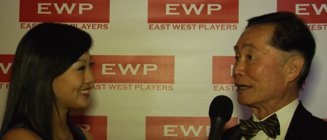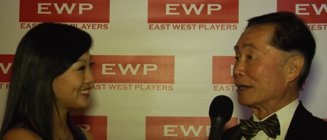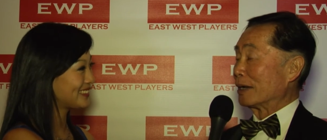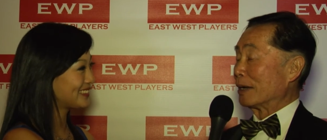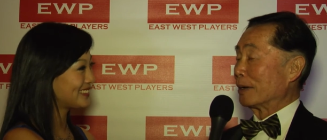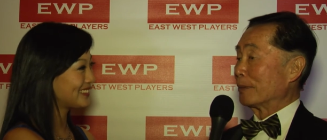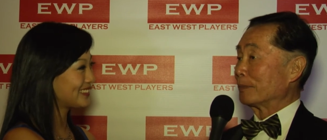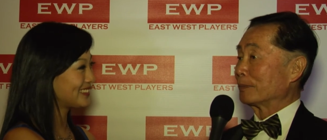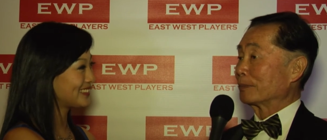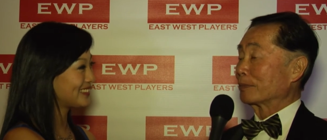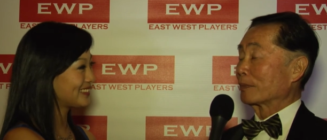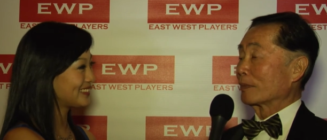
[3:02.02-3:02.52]

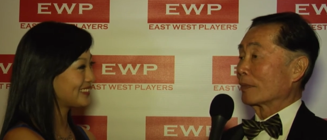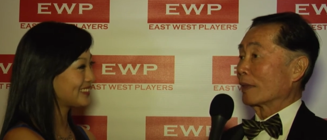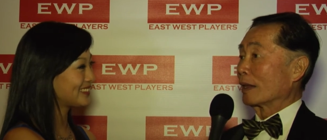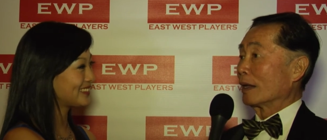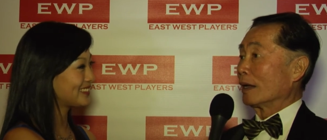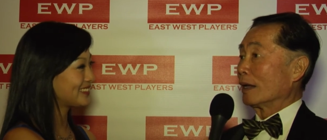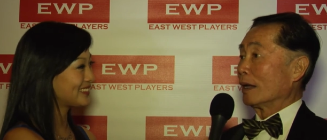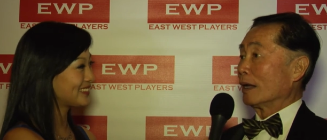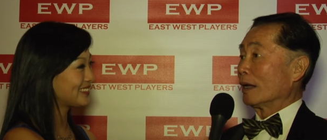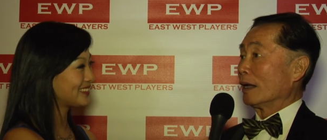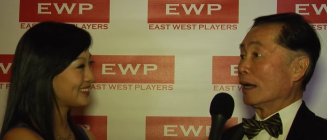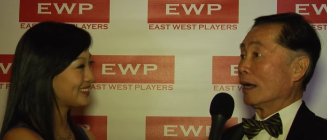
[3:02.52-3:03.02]
Speaker 1: Um,
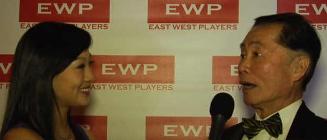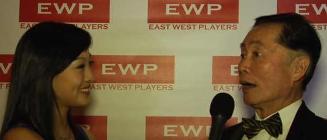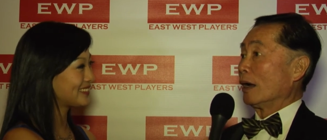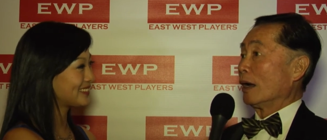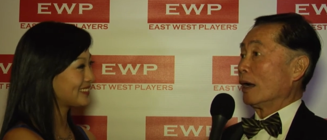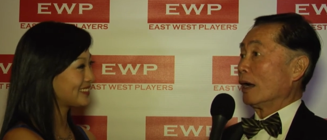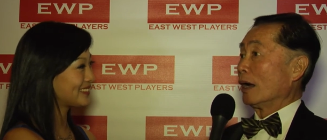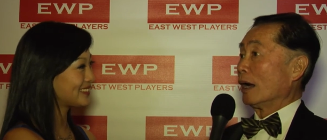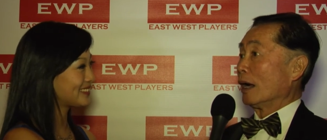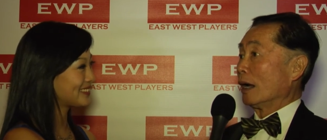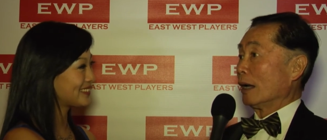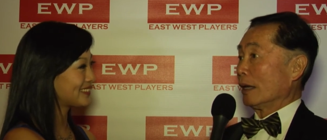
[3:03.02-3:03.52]

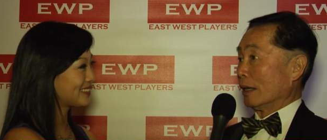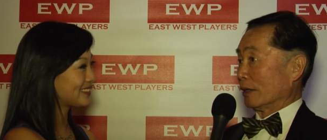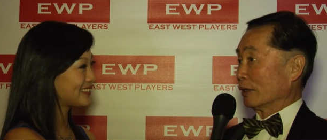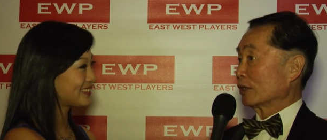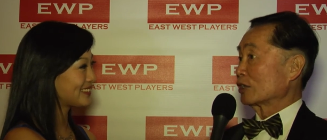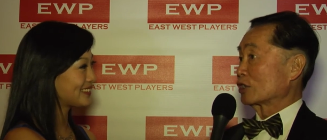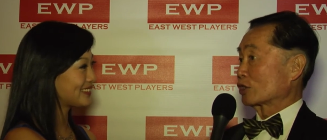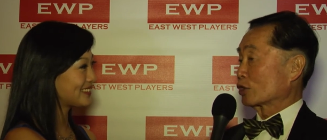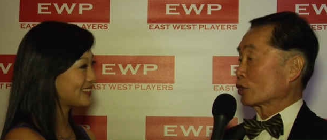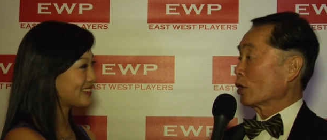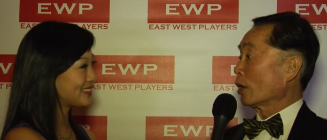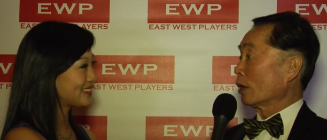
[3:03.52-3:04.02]
The
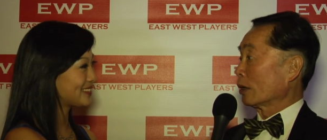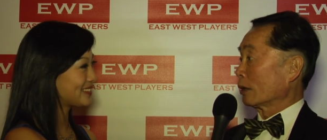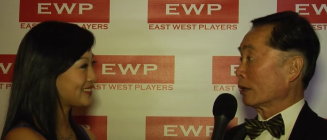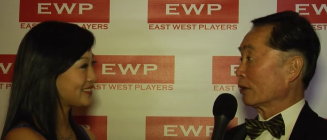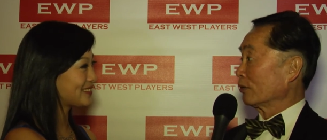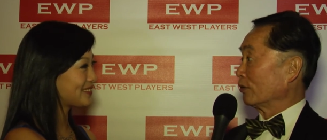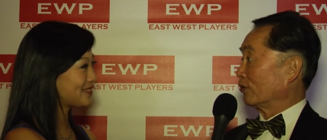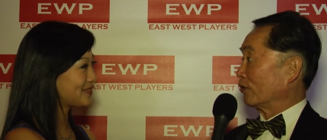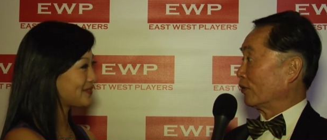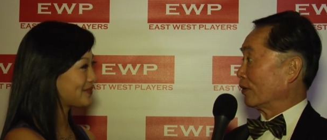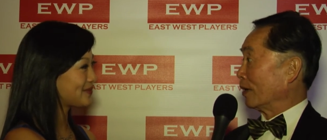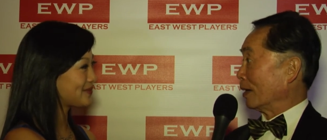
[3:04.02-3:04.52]
star
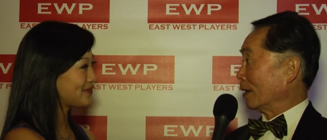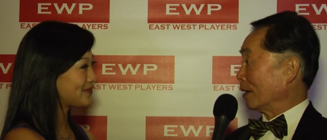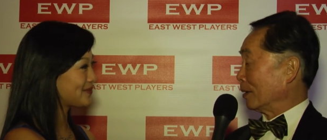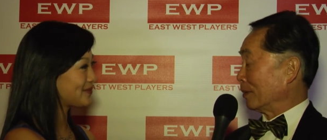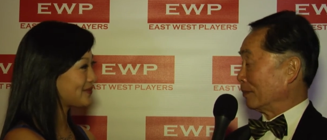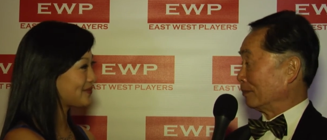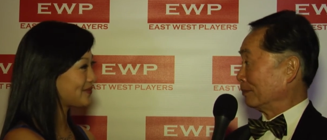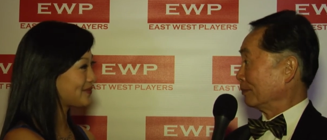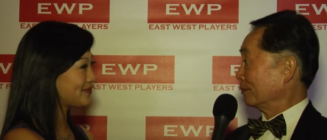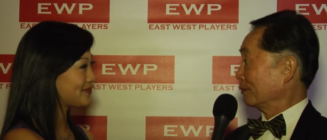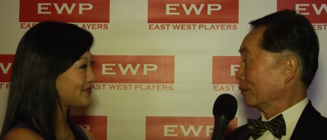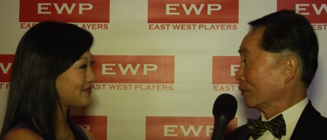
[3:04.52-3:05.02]
of
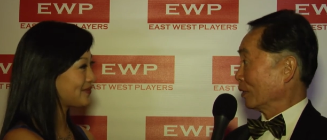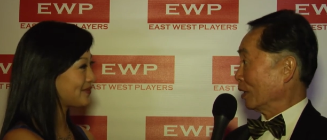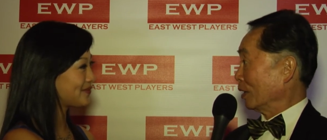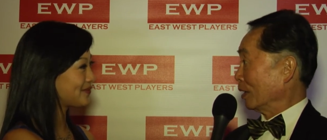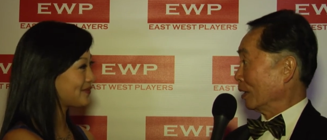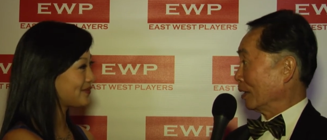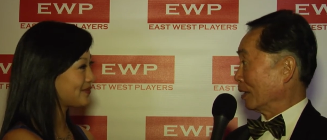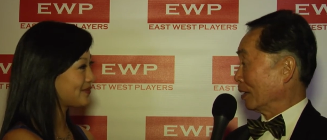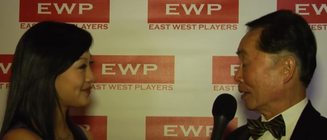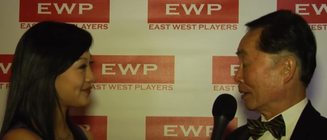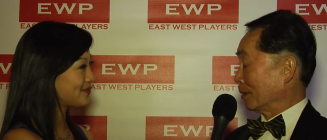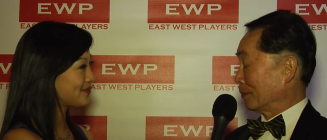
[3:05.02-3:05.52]
um,
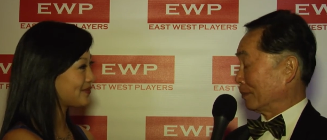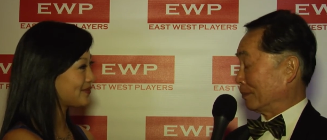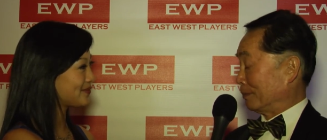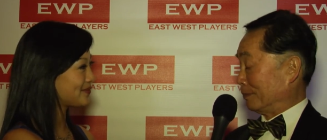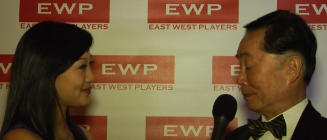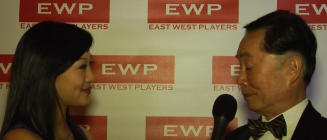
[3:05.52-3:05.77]
uh,